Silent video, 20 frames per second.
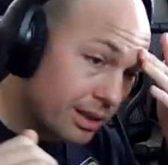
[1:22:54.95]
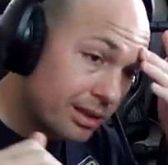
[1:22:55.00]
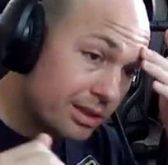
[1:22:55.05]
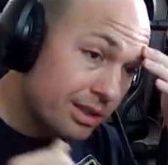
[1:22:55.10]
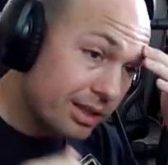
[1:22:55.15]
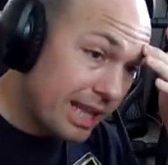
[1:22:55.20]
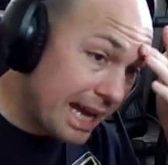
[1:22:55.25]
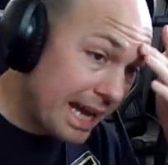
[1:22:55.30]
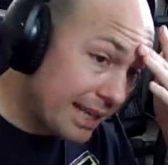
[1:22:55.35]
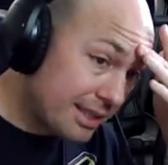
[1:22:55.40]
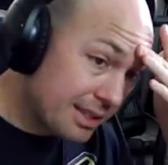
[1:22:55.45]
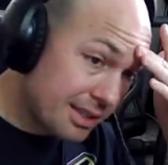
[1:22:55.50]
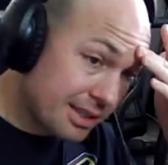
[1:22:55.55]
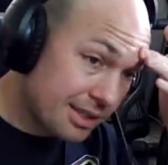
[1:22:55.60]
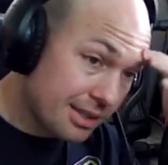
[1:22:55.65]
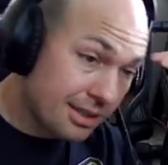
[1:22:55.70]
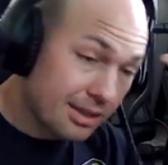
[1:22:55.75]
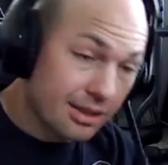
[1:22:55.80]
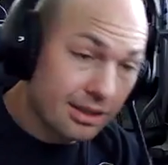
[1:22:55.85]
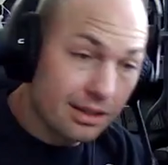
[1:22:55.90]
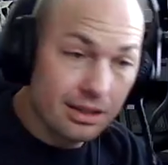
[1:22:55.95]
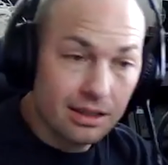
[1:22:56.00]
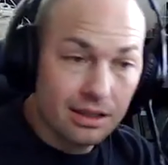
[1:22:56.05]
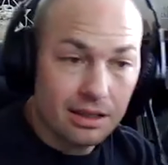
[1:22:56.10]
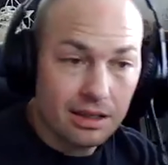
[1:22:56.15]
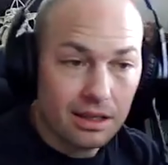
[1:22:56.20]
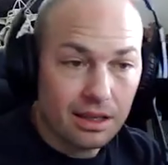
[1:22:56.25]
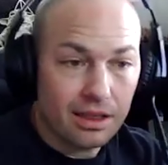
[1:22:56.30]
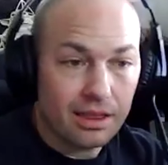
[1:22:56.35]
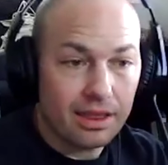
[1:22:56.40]
So that
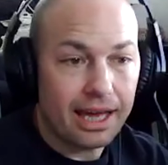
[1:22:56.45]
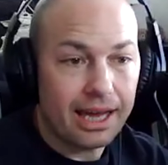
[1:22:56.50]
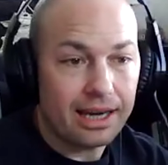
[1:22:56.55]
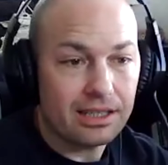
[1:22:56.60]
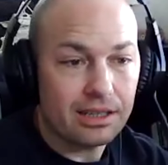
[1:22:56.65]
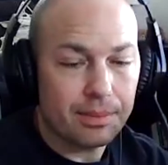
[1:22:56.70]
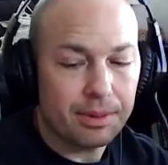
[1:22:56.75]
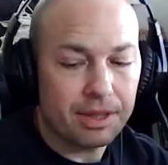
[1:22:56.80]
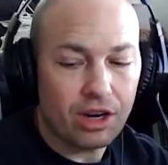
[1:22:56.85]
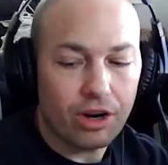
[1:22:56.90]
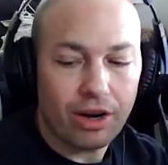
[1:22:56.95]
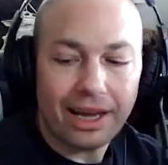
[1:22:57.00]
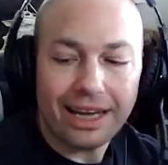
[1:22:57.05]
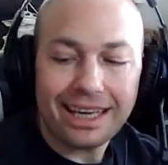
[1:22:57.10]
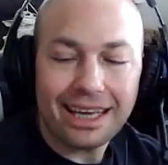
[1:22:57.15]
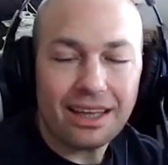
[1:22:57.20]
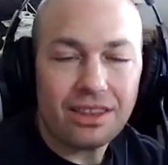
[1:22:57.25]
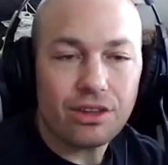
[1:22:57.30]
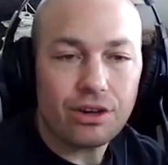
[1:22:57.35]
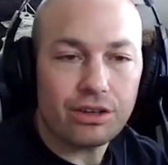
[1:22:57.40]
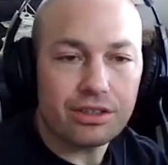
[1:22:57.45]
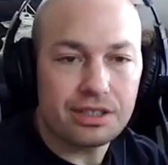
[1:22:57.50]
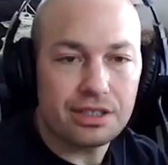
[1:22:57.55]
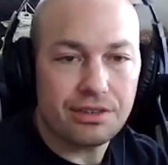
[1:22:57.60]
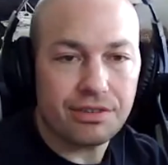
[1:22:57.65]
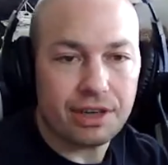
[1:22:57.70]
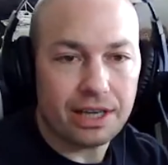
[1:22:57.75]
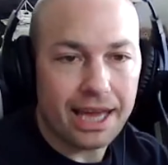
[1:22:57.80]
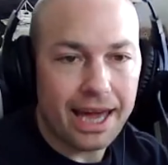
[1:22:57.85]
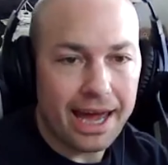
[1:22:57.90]
is up in the air. Again, there's
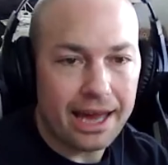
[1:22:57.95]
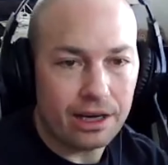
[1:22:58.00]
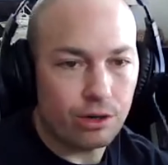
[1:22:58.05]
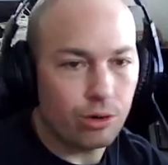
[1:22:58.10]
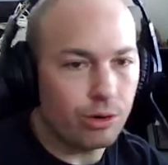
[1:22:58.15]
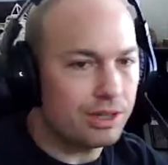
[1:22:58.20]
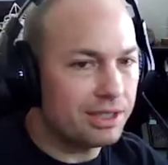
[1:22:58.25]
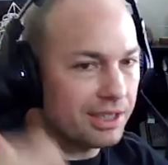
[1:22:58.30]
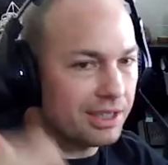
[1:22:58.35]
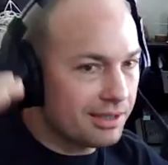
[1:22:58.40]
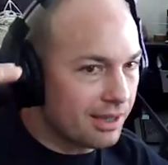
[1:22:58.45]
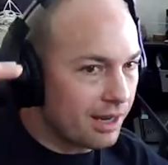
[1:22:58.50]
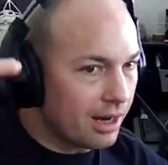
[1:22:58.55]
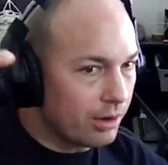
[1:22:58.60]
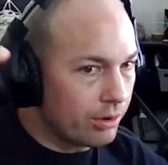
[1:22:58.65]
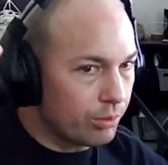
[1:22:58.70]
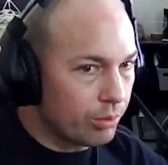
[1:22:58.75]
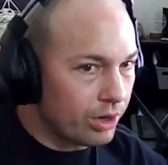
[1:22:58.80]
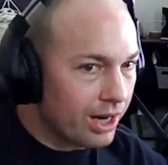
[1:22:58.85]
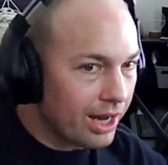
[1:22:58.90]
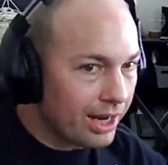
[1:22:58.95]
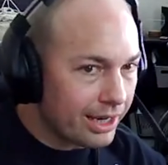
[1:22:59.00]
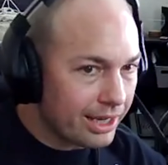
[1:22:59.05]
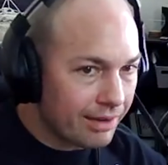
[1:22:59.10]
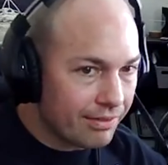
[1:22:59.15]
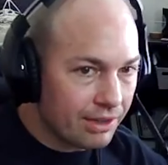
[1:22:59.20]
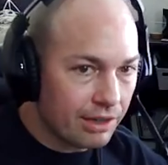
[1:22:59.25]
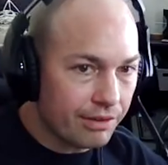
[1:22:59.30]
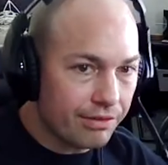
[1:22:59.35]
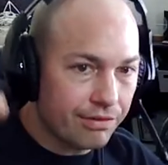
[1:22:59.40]
different categories. We're not
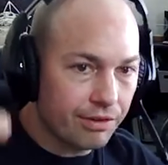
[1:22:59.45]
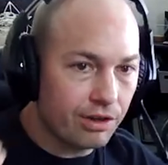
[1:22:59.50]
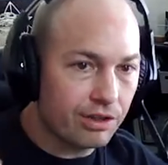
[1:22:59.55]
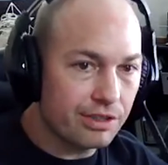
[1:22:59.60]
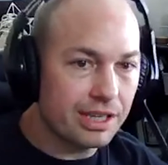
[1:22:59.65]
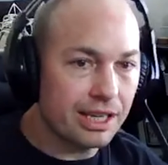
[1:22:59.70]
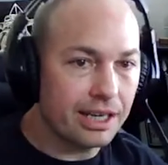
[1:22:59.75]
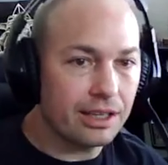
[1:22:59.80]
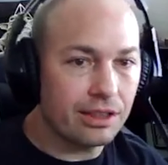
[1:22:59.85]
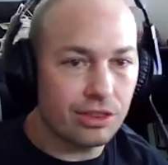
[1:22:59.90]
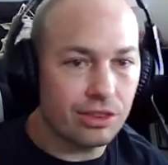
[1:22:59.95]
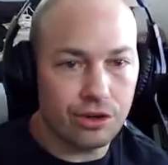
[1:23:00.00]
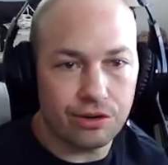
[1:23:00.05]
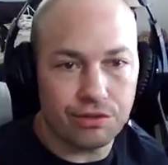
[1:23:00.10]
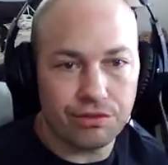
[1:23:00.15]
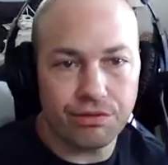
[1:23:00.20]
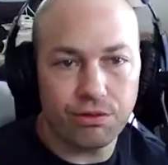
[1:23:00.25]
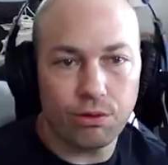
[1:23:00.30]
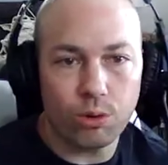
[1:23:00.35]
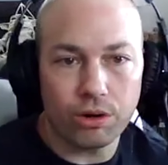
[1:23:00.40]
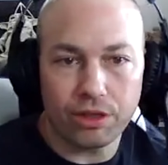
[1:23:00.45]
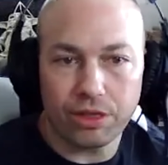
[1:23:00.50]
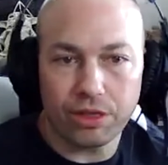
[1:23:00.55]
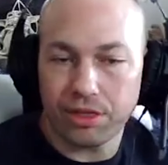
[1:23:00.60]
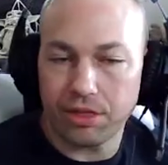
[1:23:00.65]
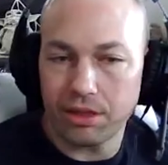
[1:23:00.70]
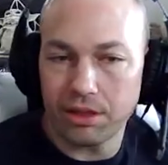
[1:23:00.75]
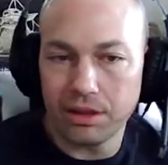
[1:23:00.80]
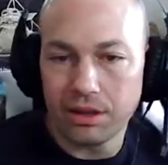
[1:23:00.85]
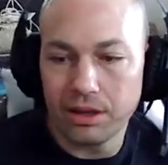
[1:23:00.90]
giving a first, second, third,
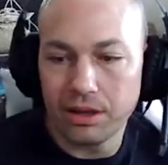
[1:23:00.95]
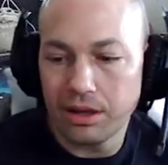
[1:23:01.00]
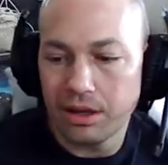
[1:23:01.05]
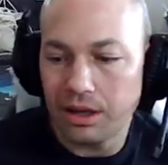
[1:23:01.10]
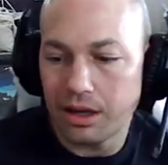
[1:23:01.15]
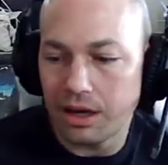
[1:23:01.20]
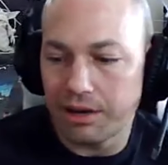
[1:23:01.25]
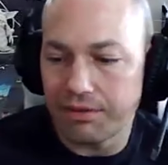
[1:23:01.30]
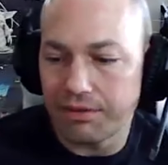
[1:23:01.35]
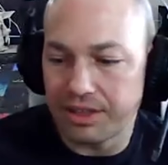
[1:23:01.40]
fourth of